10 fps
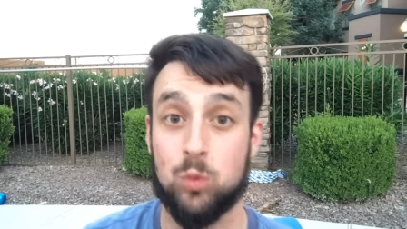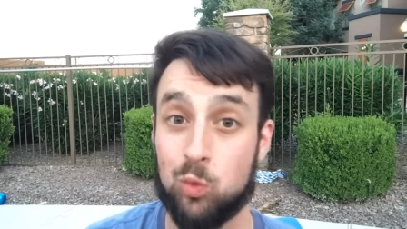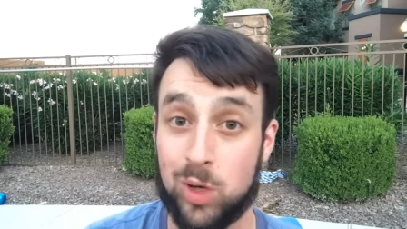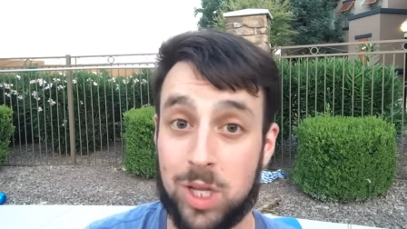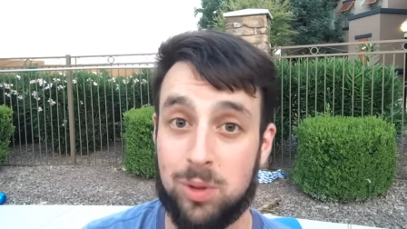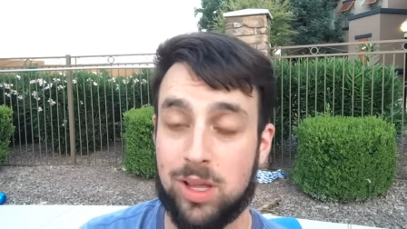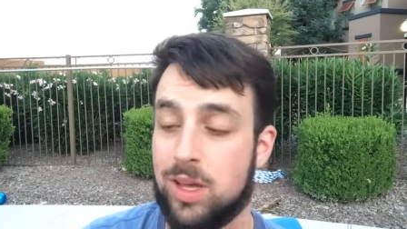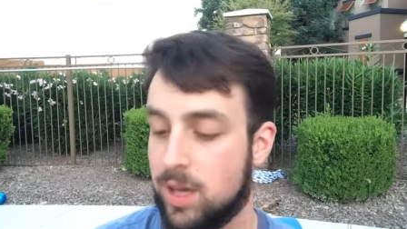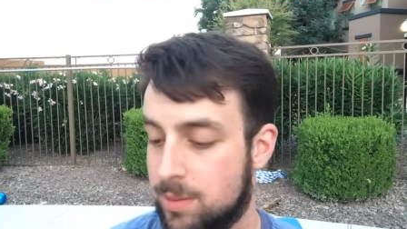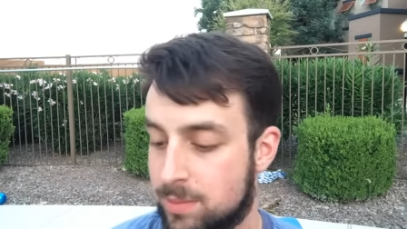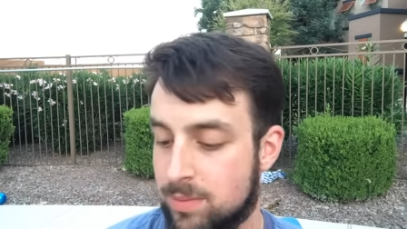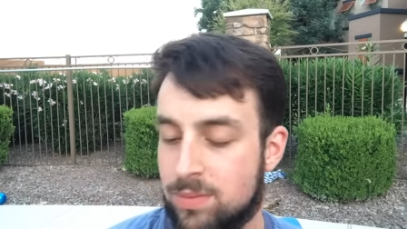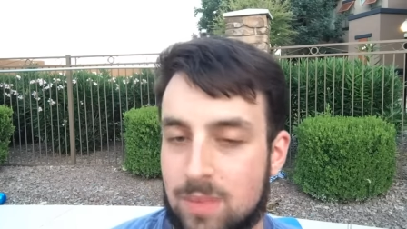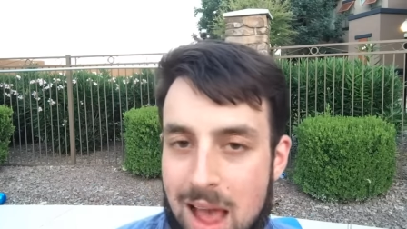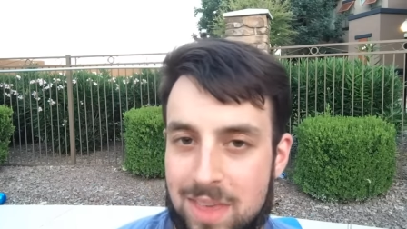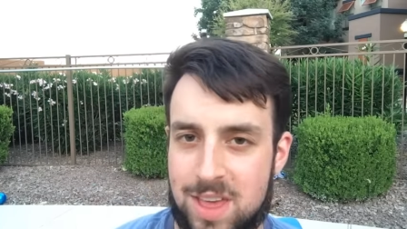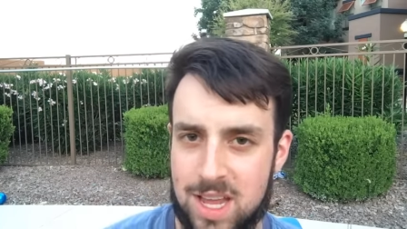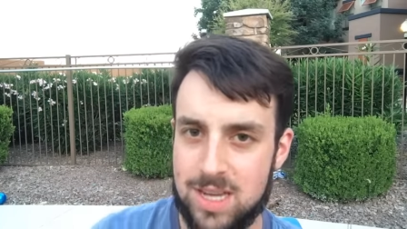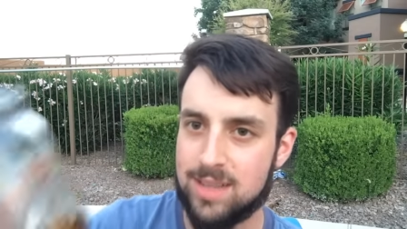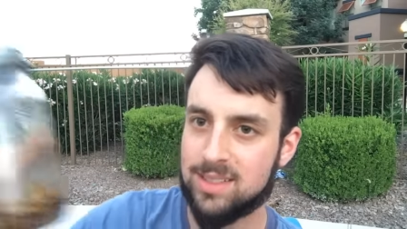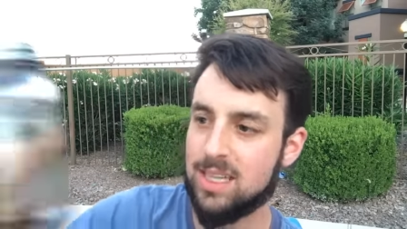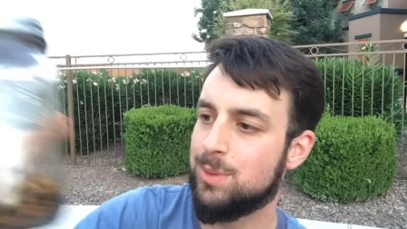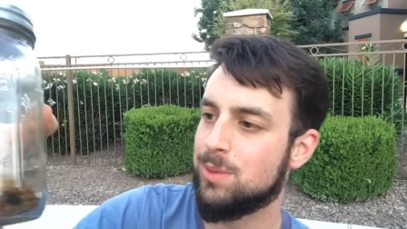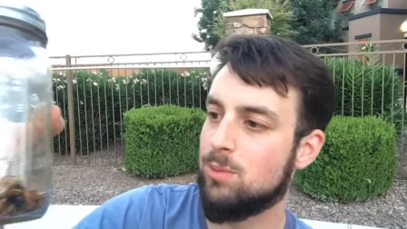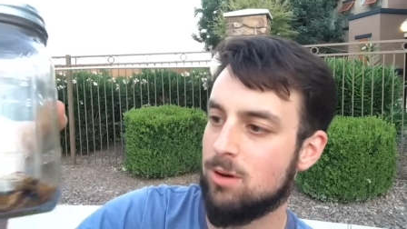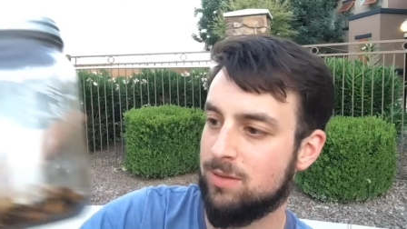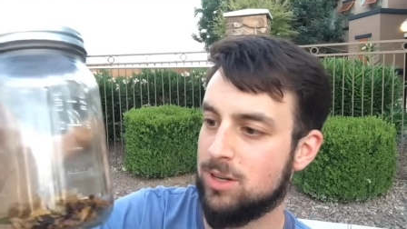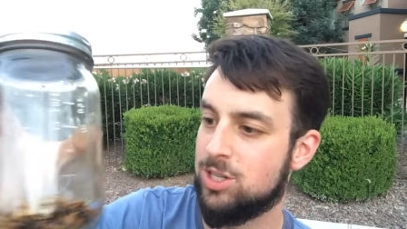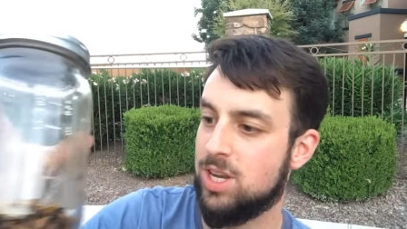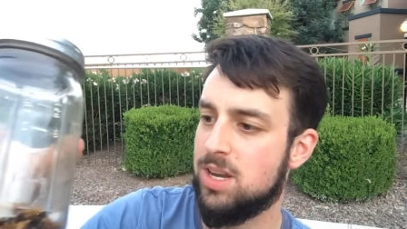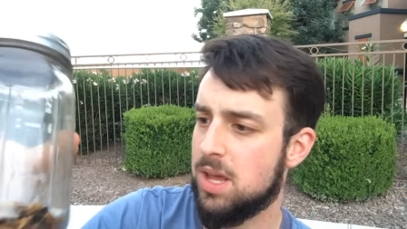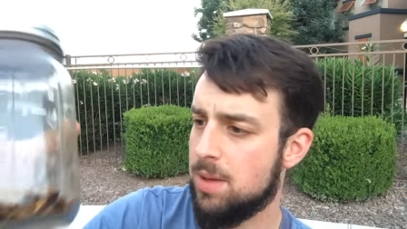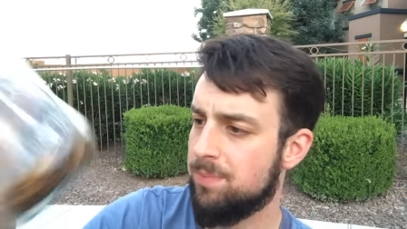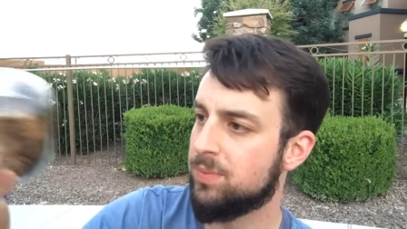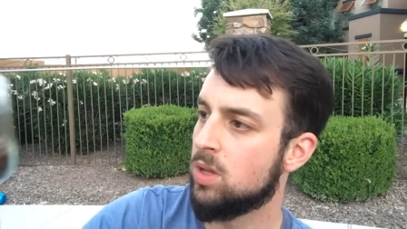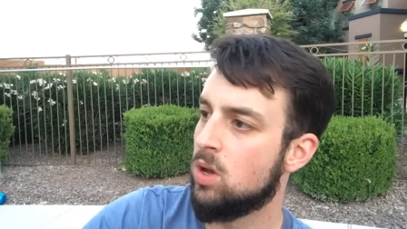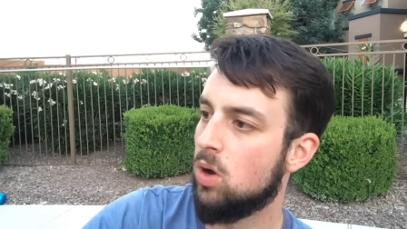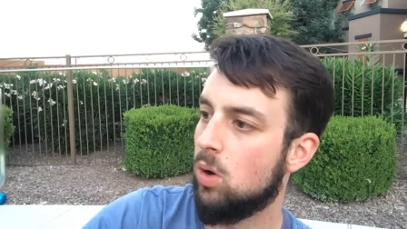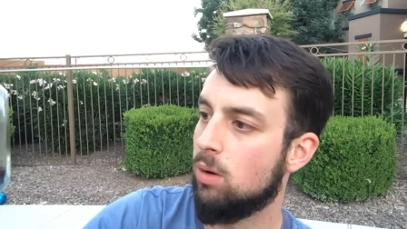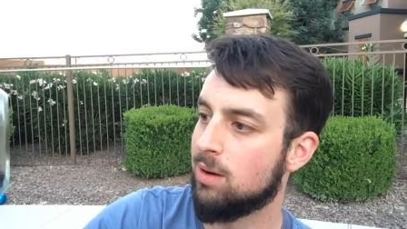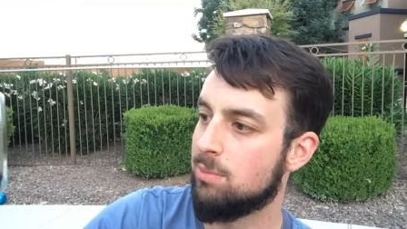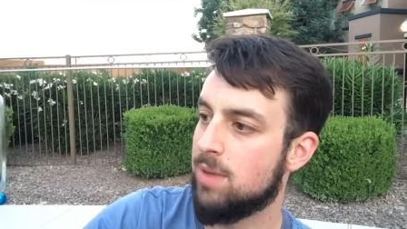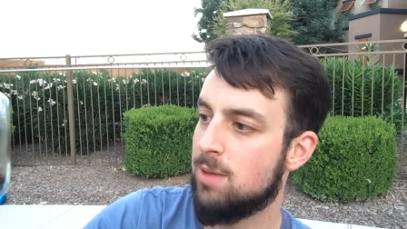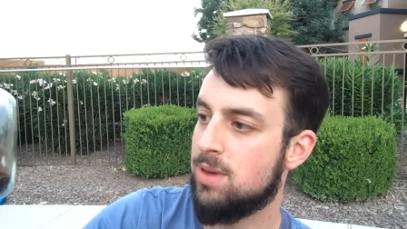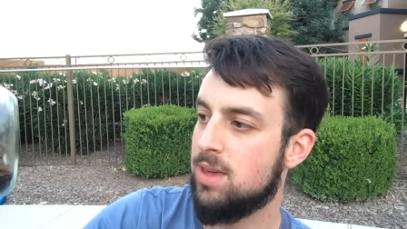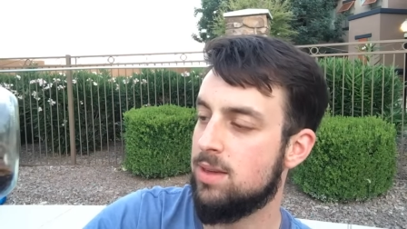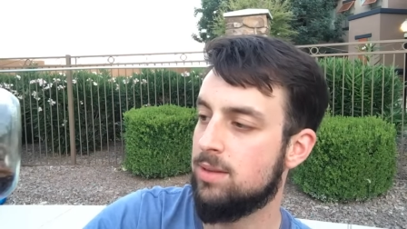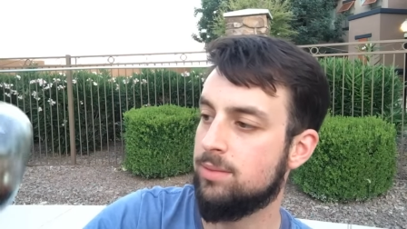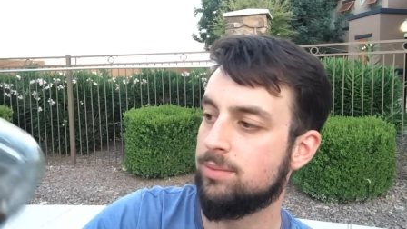Really, really good. I think it needs a little bit more Virginia or maybe